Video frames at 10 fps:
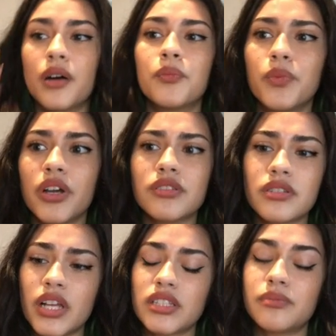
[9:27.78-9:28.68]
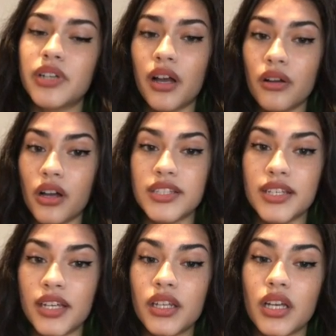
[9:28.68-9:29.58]
we also like to put out
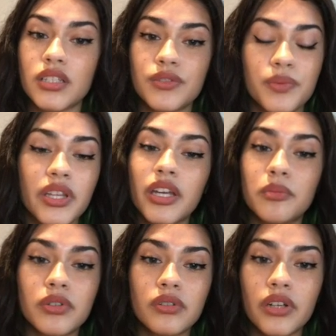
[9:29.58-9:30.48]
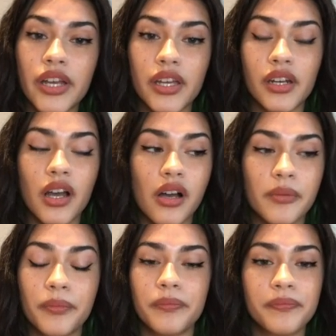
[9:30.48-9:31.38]
content that's relatable and
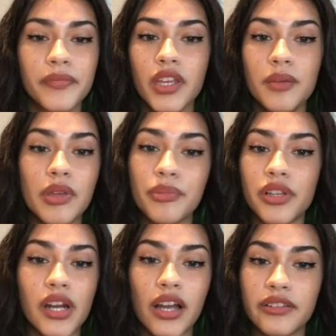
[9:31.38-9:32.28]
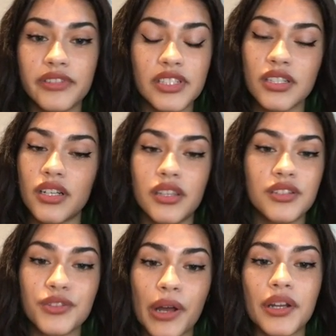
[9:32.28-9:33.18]
people in Isla Vista
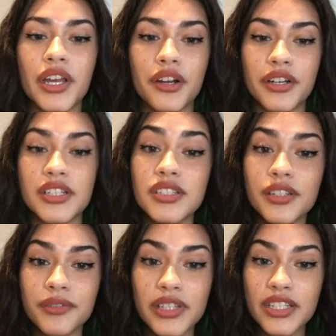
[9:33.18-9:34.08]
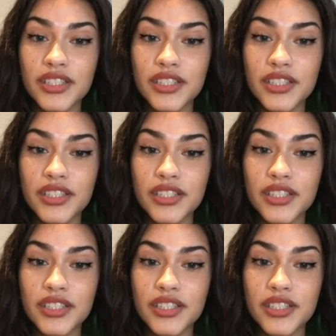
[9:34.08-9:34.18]
and surrounding areas can relate